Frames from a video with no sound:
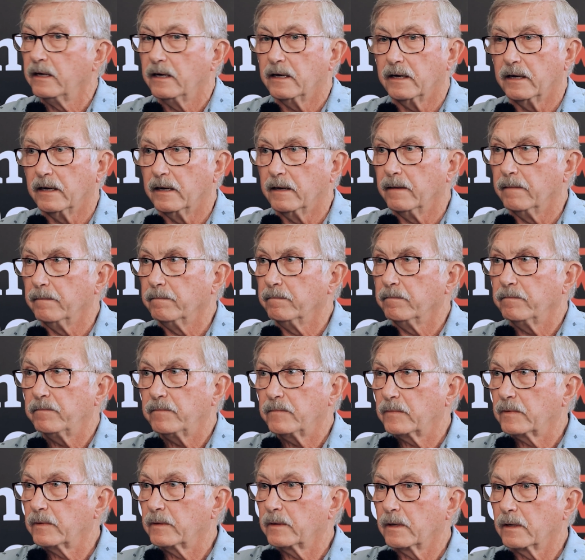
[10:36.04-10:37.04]

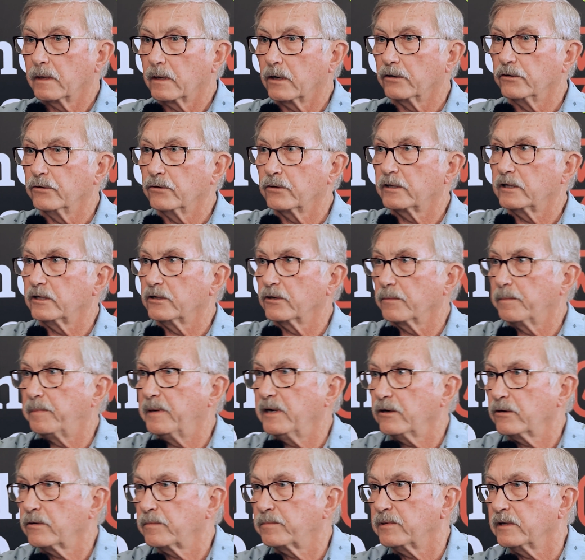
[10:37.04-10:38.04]
our nuclear
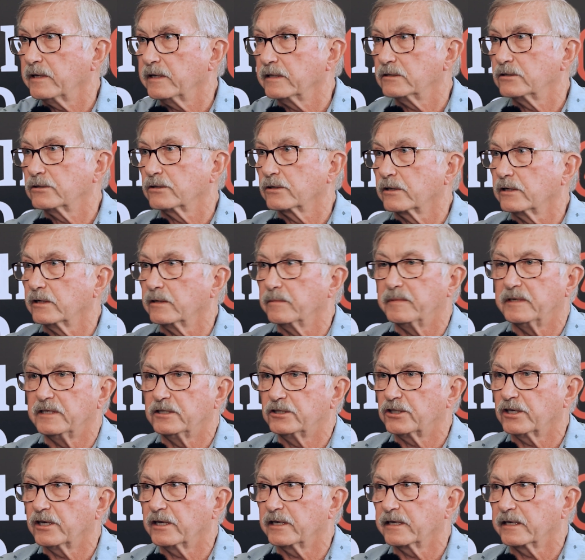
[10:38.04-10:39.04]
power plants are going to
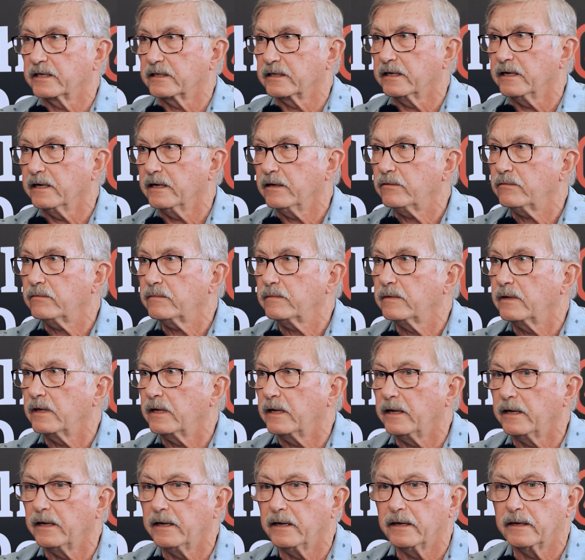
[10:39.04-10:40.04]
be shutting down,
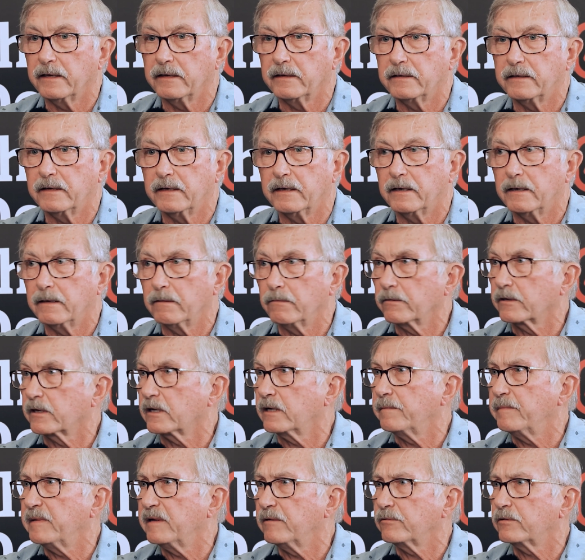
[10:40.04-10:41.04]
and we're
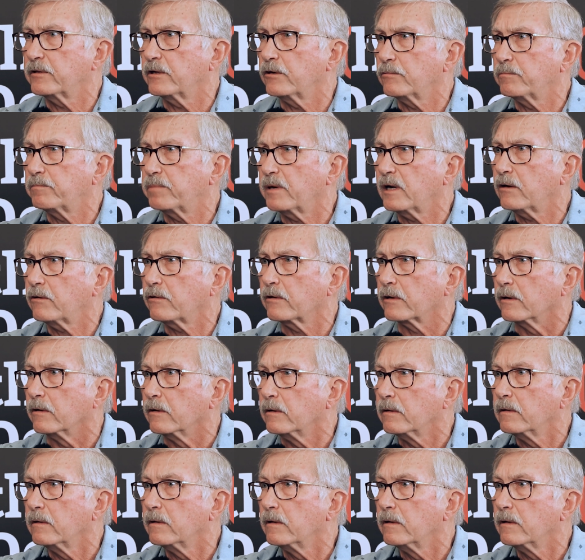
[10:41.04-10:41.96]
going to be without power.